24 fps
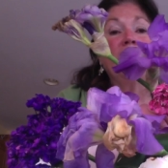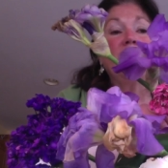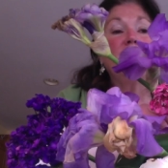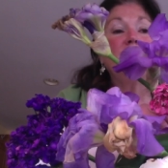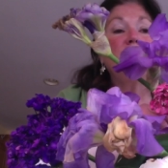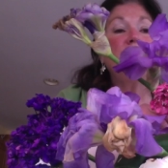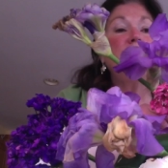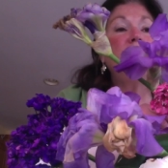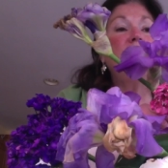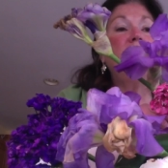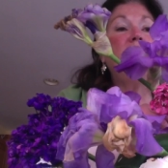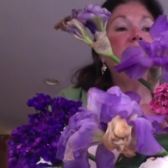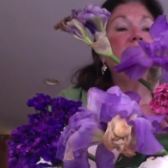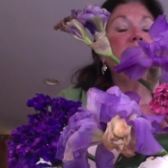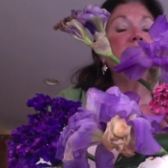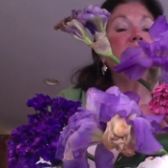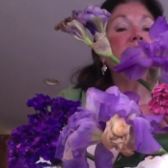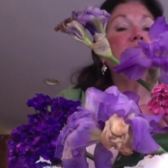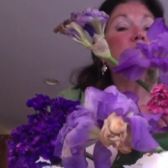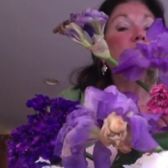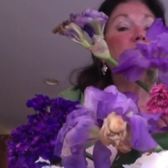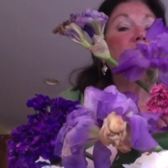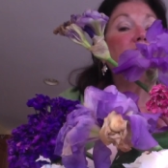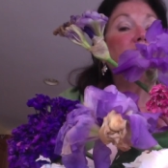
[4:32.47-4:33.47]
So you have to
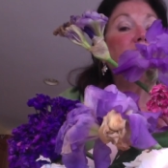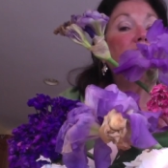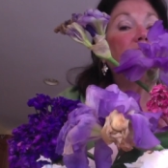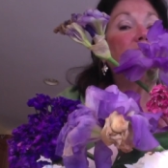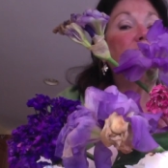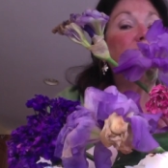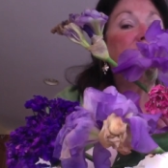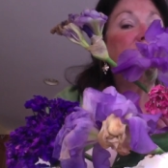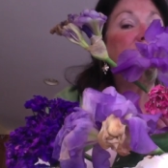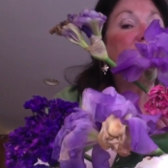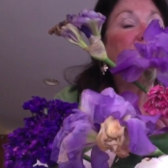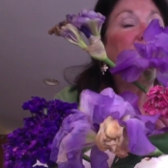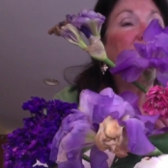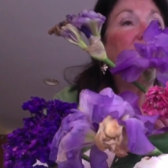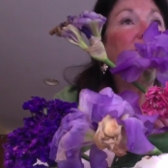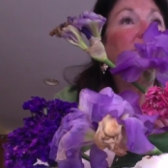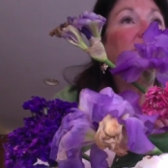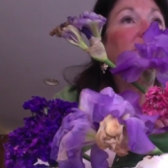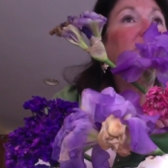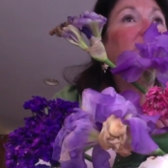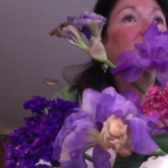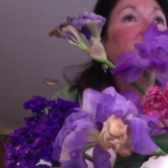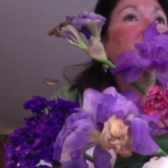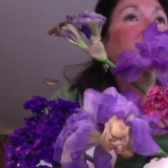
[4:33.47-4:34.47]
really observe
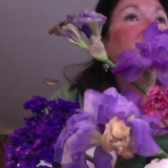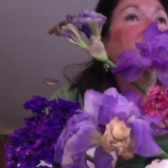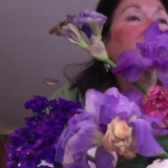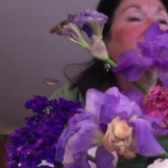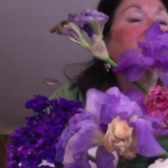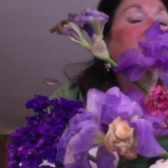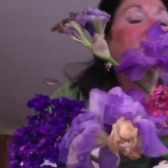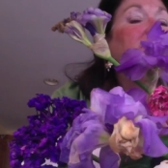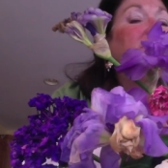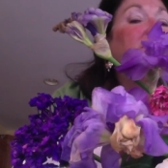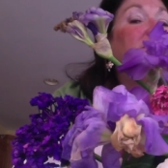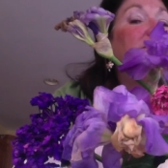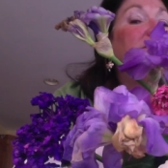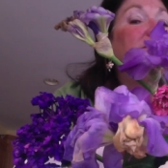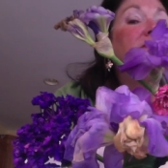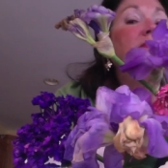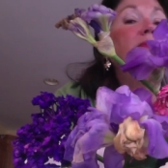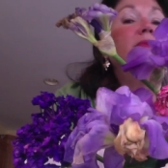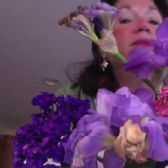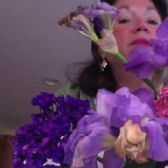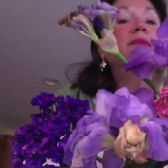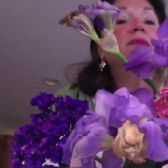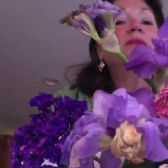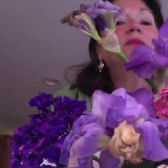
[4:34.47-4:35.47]

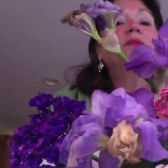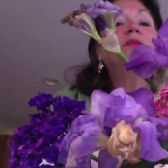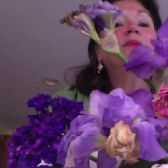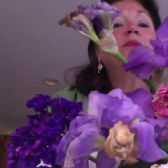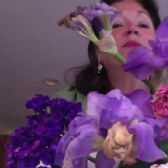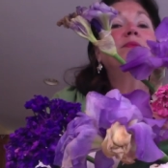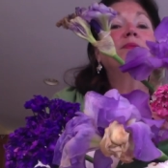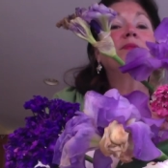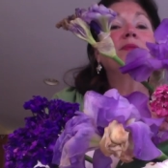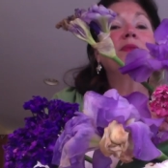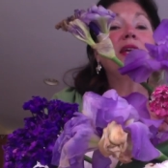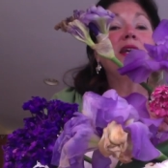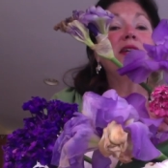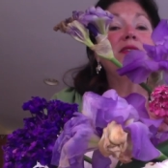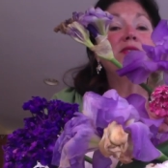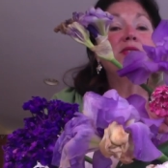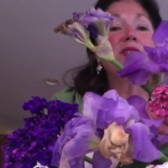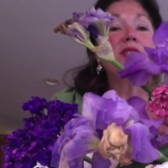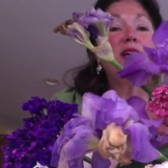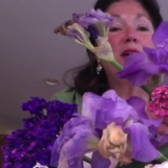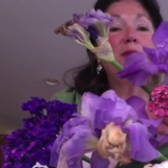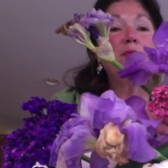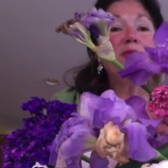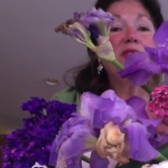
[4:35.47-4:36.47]
mm, and
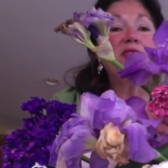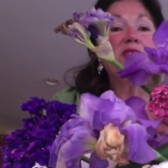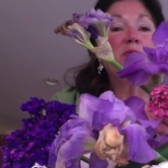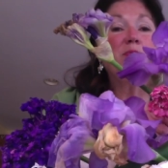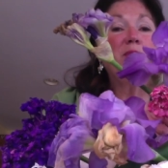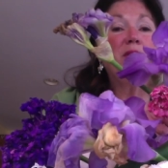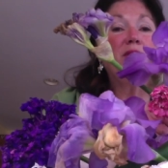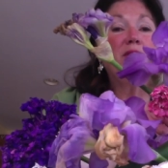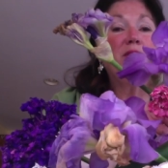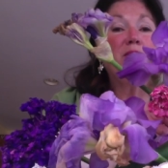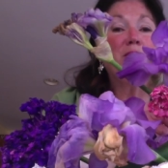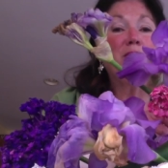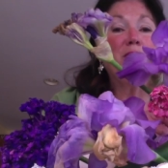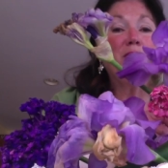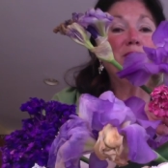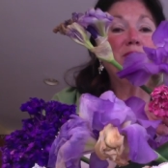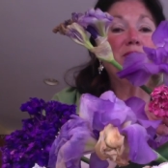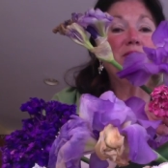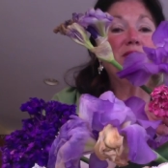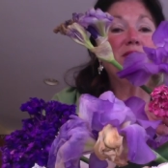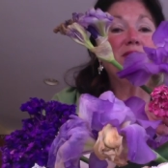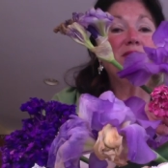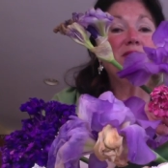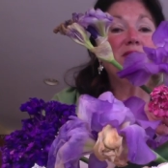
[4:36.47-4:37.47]
stop and smell the
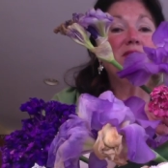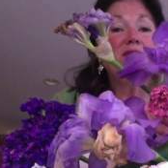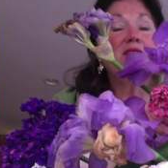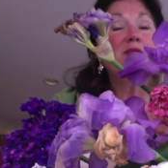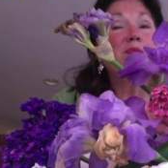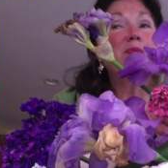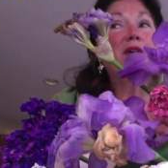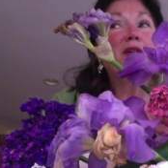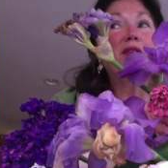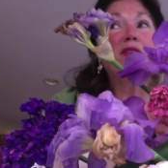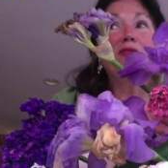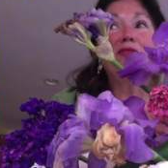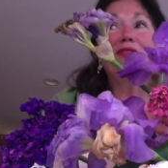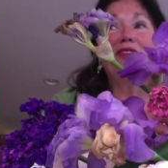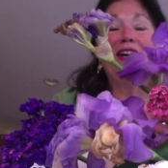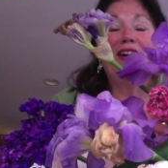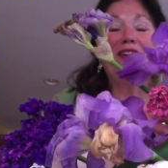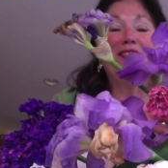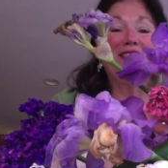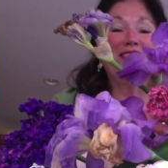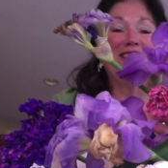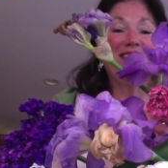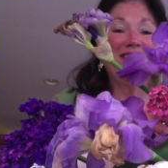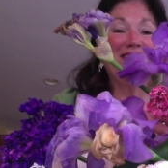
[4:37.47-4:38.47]
roses and smell the
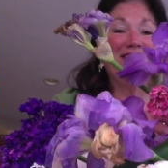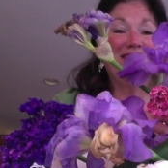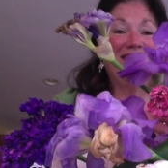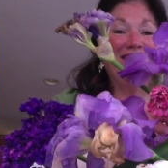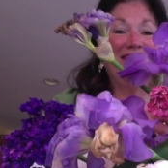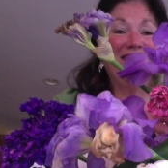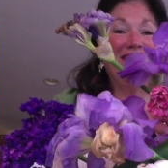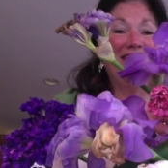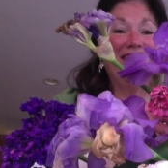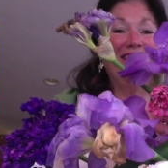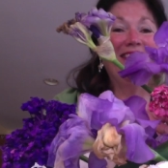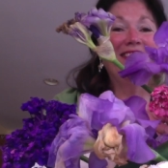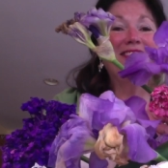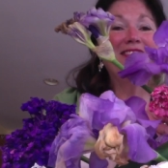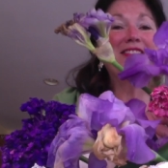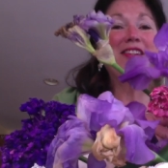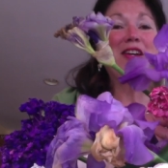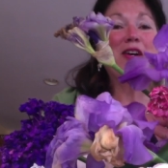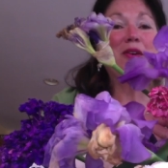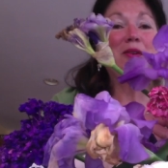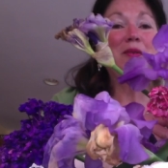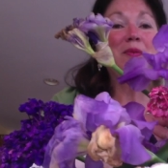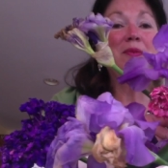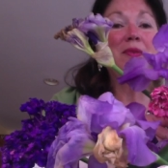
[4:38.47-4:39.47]
flowers.
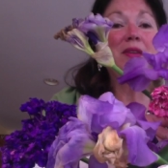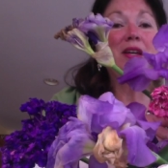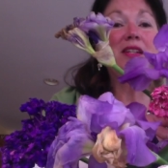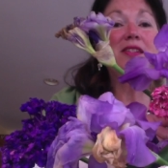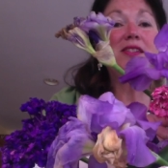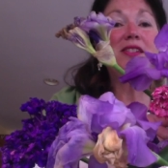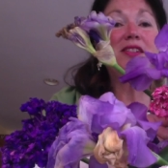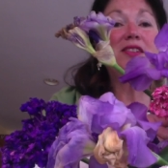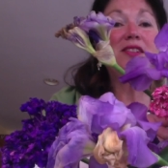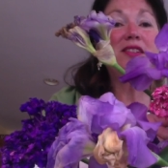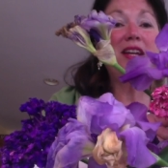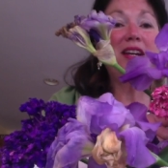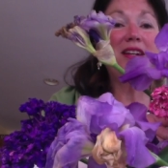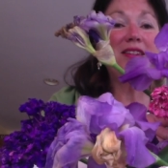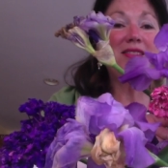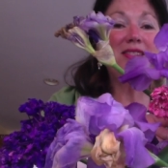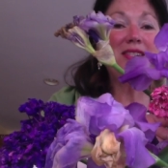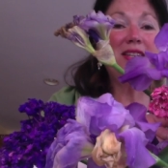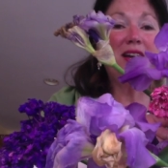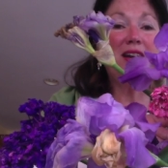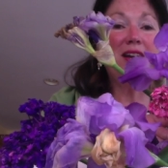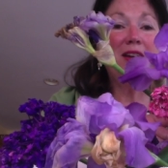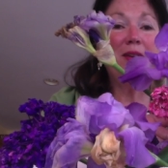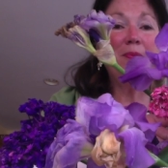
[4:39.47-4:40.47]
So until next
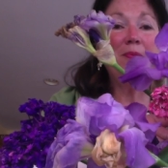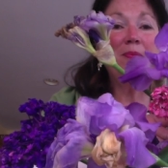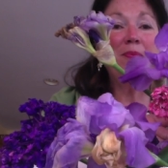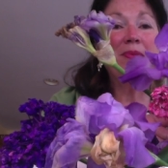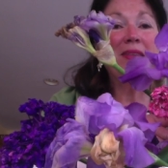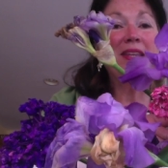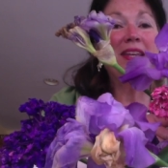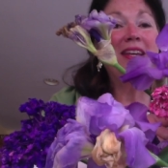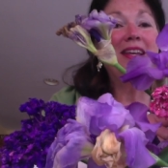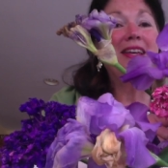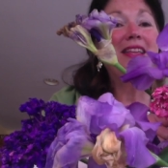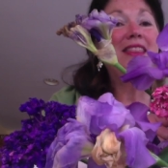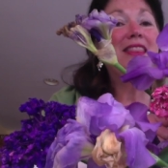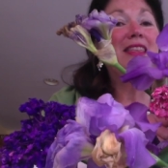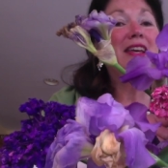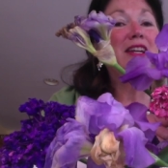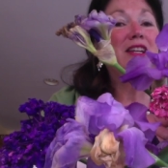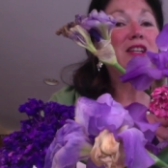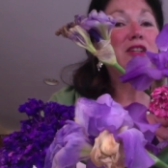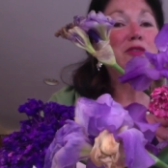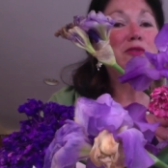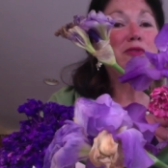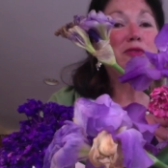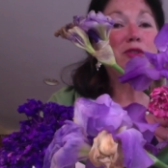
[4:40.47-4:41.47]
time,
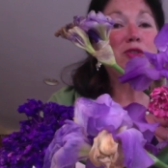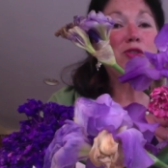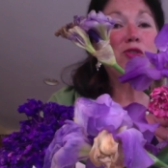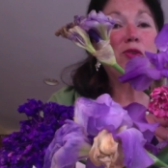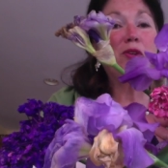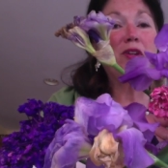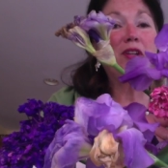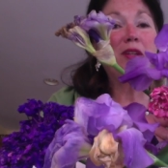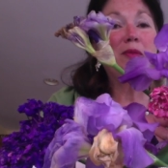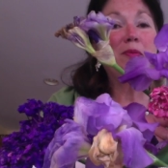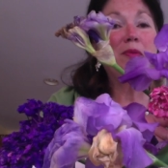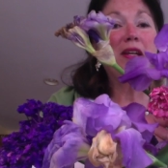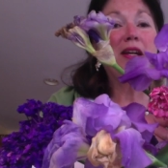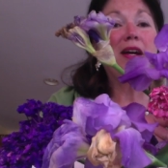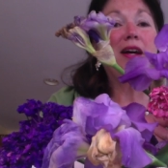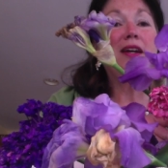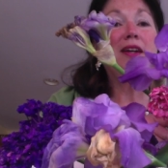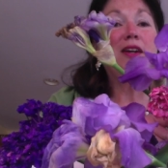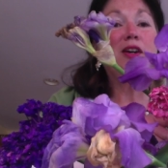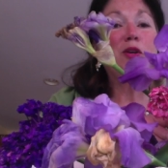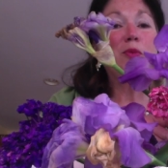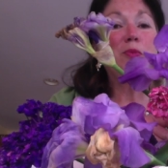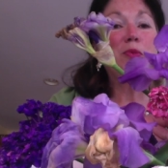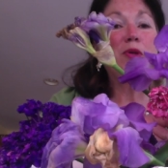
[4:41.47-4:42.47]
thank you for joining me. I
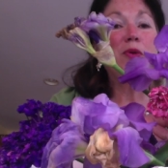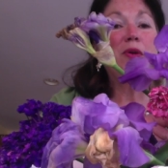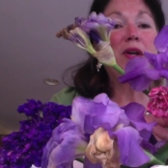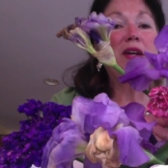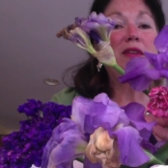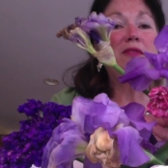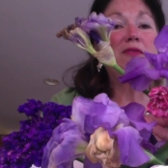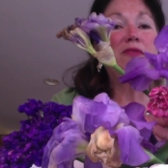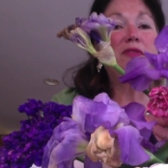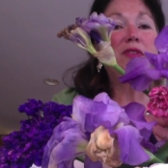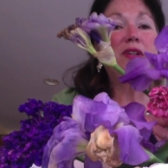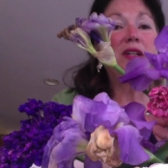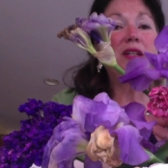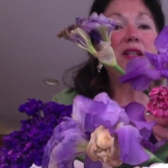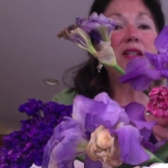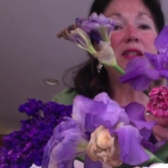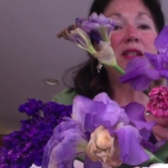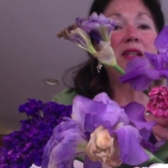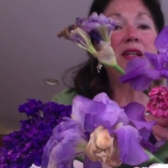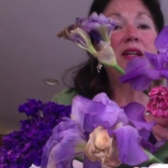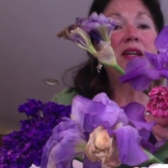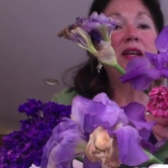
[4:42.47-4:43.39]
hope you had fun